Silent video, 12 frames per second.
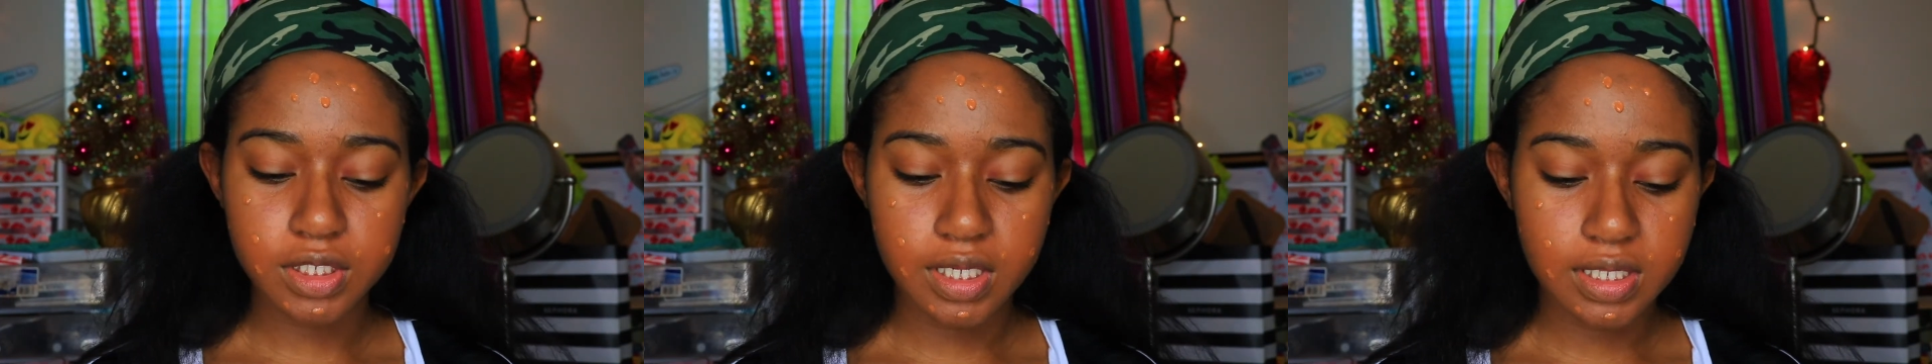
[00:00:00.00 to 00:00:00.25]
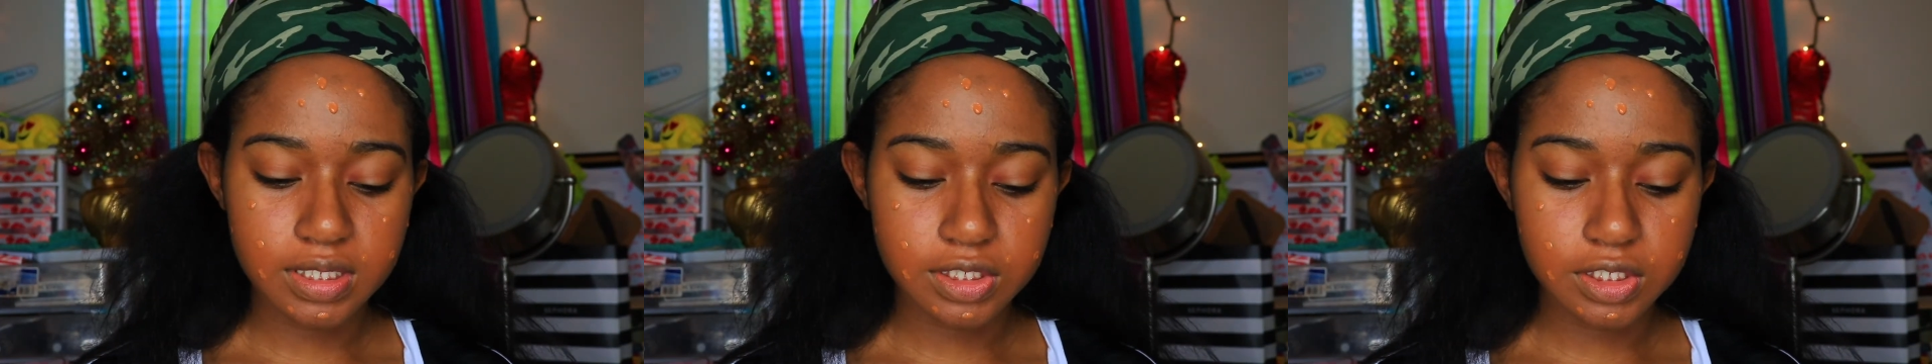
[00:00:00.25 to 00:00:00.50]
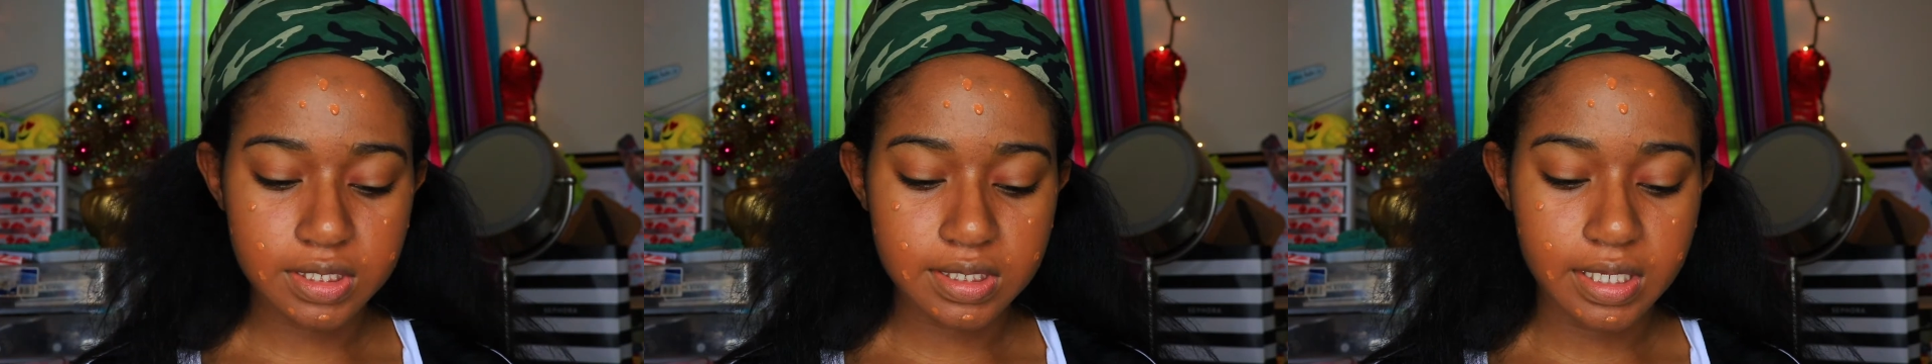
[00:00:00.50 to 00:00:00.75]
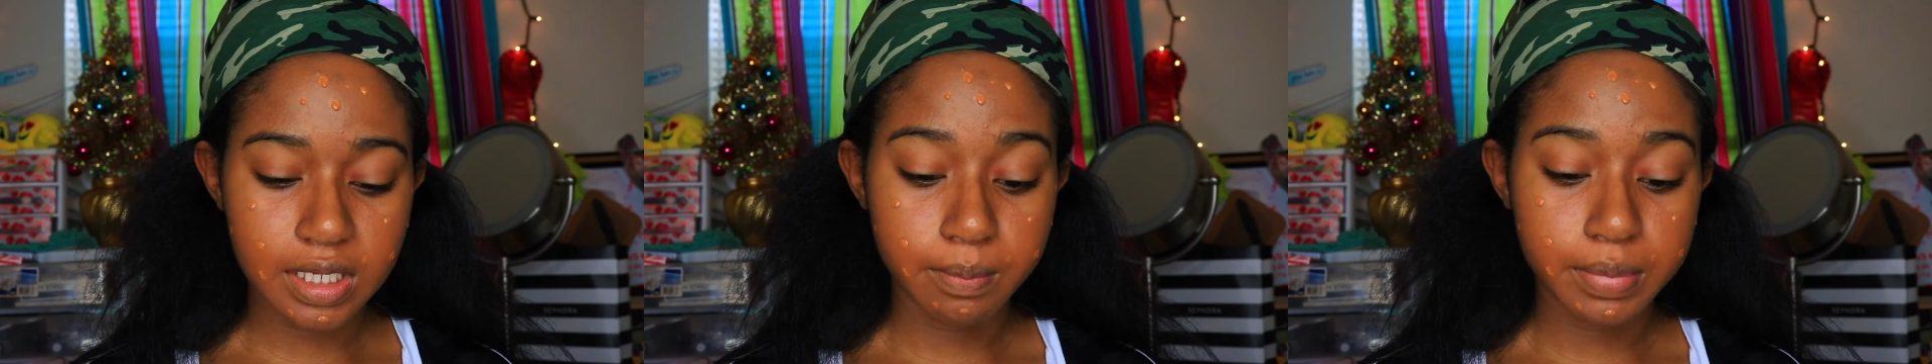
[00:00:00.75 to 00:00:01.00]
and this is just
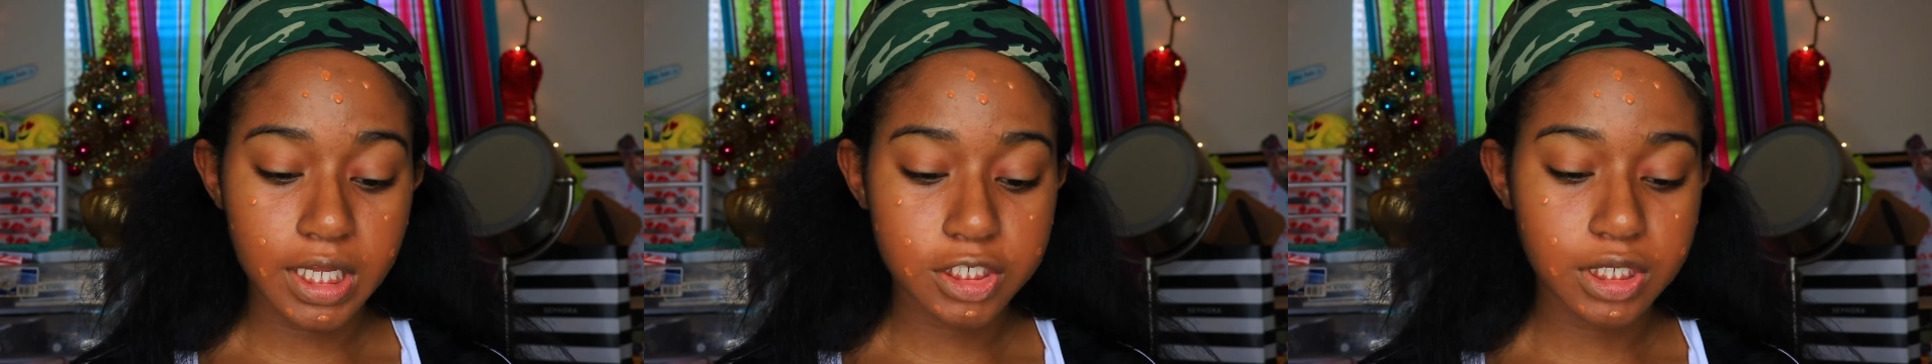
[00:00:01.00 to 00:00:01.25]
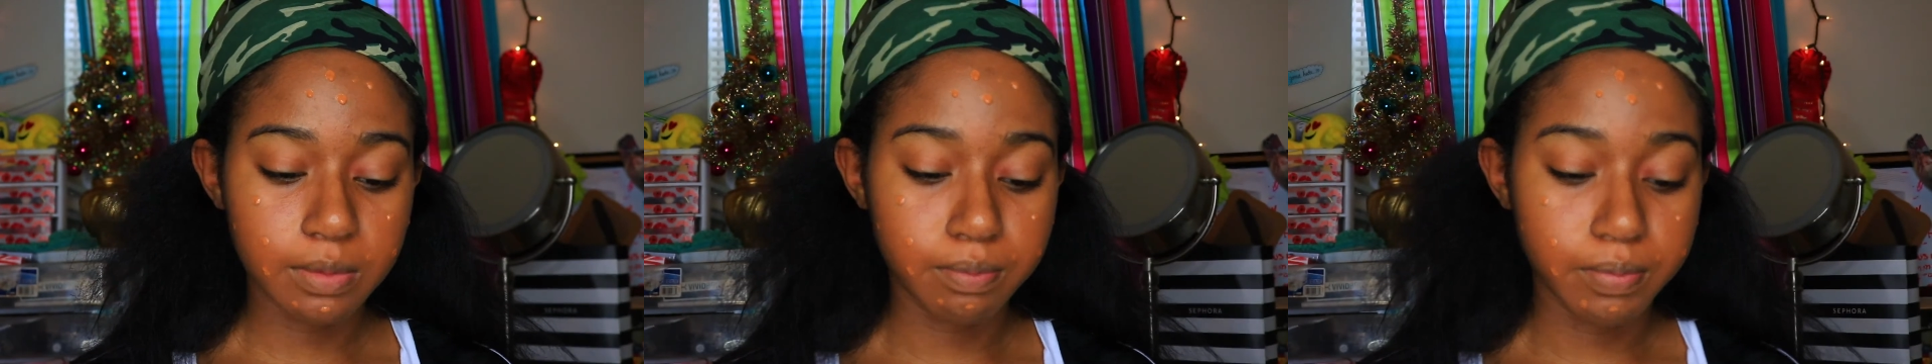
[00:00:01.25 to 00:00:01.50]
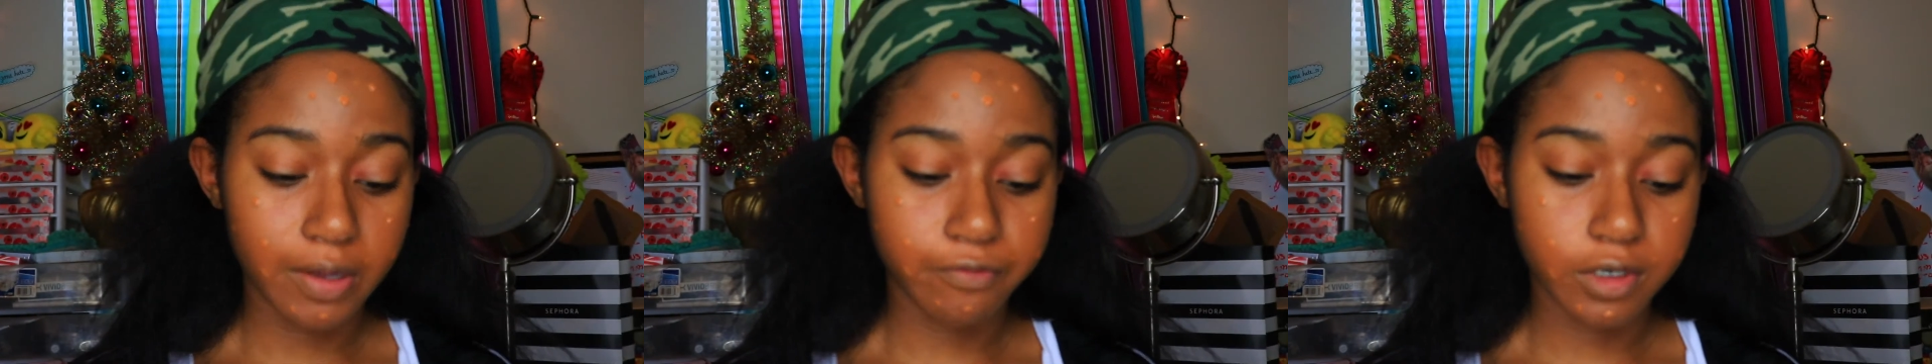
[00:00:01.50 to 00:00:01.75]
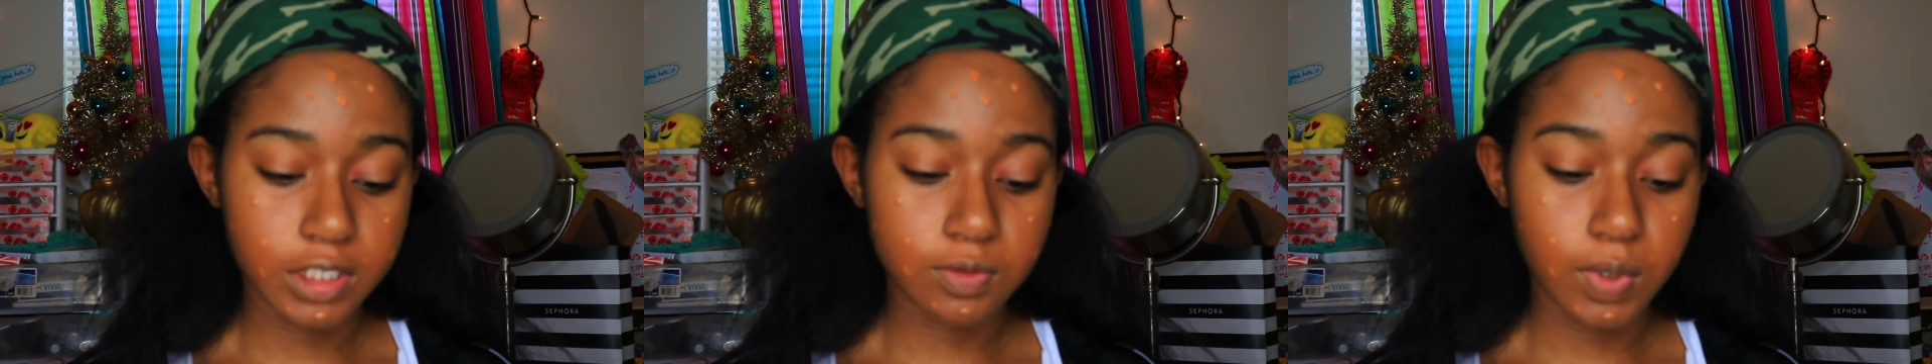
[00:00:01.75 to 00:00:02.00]
a complexion
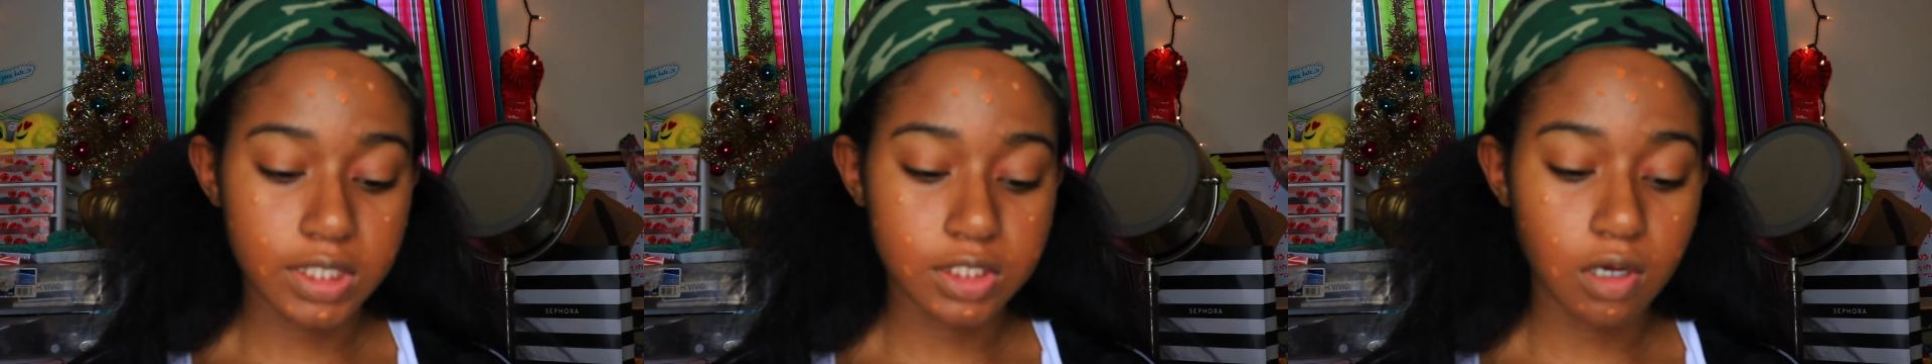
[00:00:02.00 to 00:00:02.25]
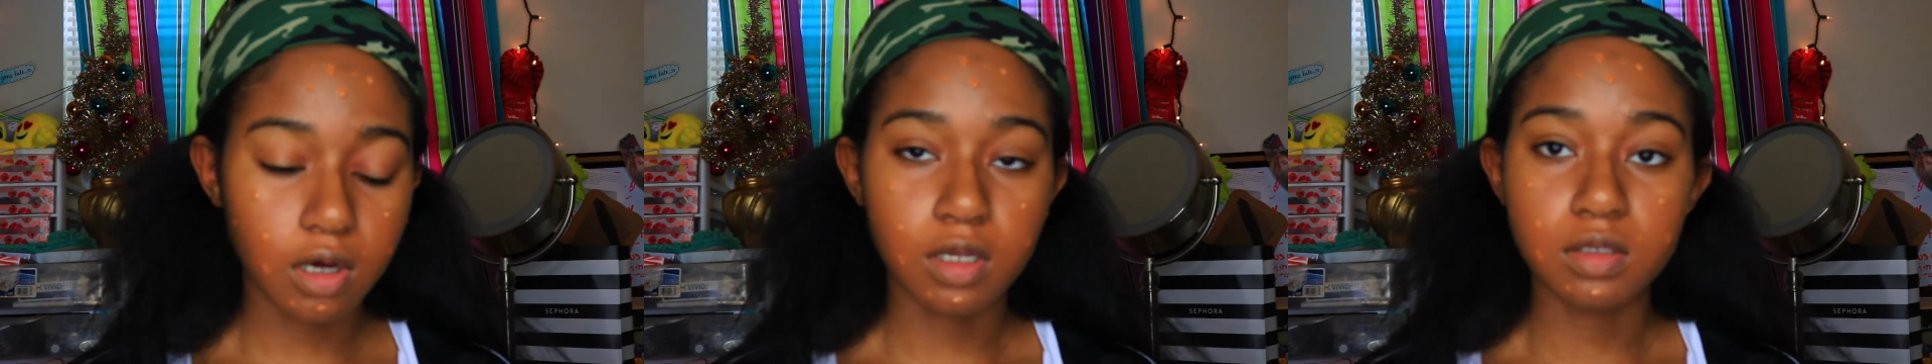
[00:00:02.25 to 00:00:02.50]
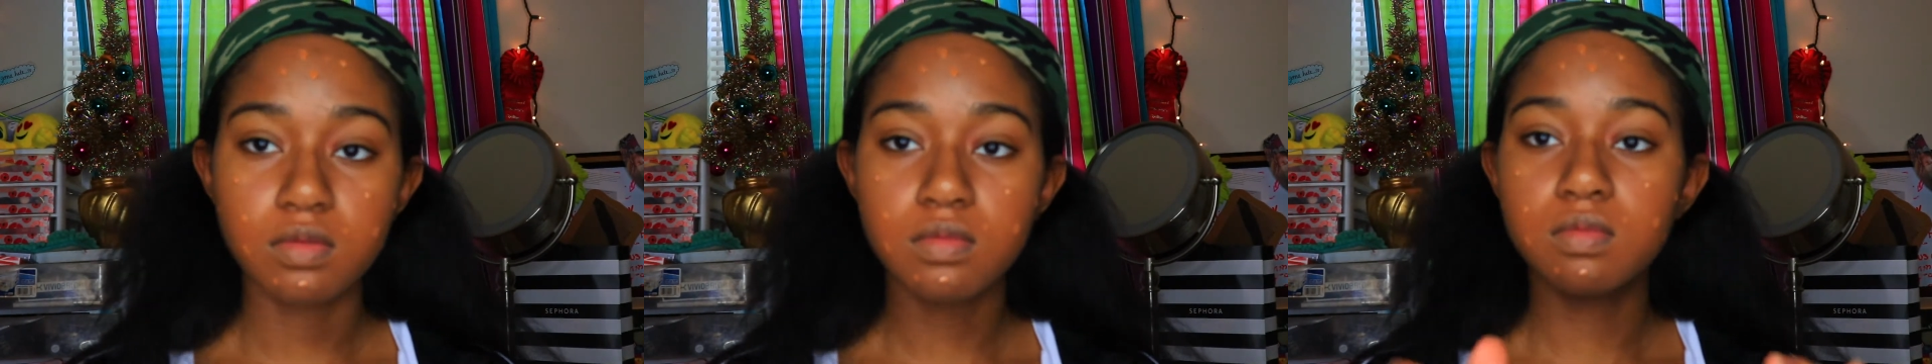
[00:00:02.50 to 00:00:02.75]
buffer, it's what it's called.